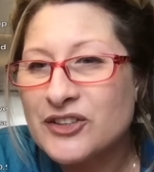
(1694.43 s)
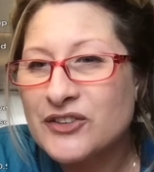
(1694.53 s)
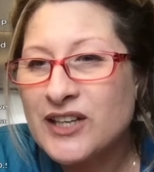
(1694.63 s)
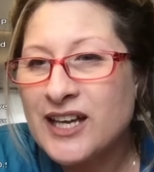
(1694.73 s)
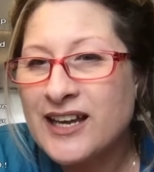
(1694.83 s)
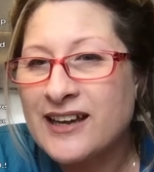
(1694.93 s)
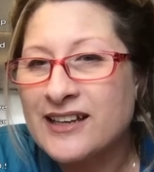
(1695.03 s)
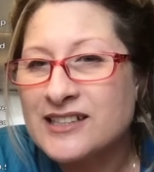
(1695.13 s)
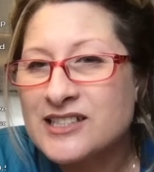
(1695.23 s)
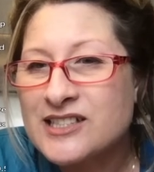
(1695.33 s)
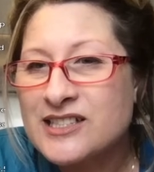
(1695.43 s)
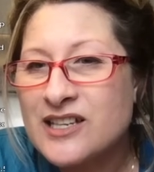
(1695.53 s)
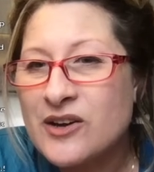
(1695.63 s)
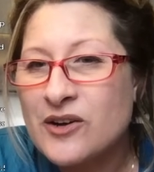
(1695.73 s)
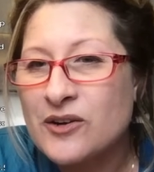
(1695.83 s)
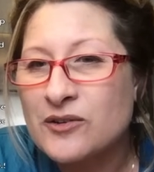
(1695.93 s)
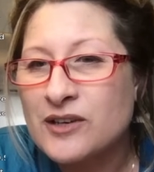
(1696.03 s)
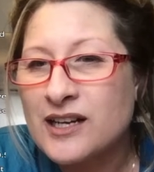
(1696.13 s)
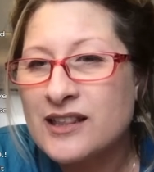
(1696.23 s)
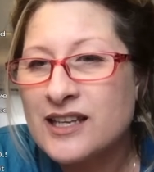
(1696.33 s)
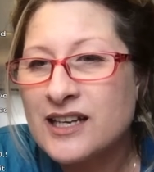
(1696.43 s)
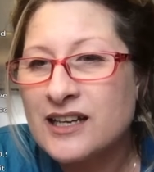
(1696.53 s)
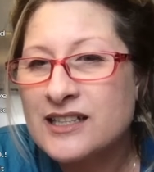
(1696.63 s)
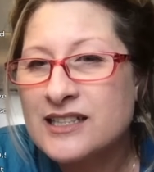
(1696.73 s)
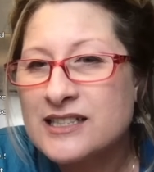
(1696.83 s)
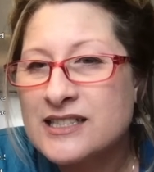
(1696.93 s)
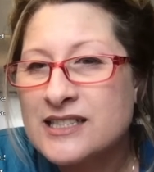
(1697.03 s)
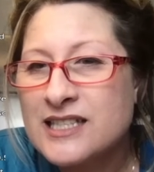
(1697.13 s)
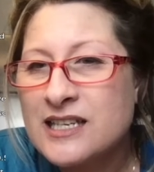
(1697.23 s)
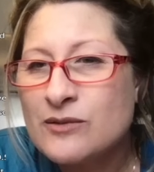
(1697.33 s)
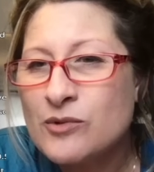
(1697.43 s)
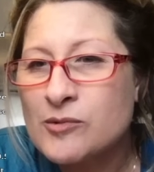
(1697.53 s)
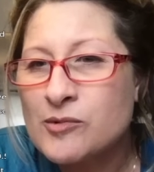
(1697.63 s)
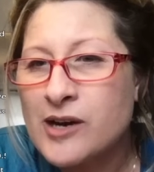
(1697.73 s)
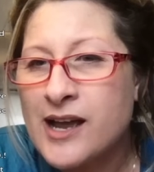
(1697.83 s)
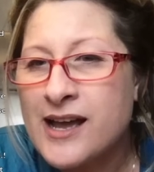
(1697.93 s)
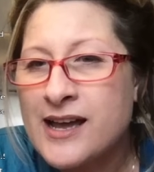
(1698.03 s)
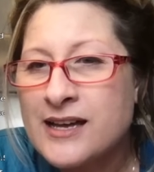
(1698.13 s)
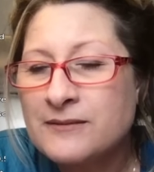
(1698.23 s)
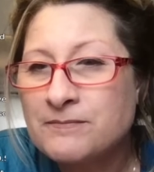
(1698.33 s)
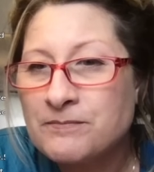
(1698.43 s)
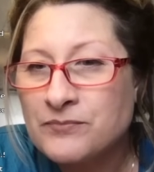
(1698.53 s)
Okay, so I think I can see where we're at.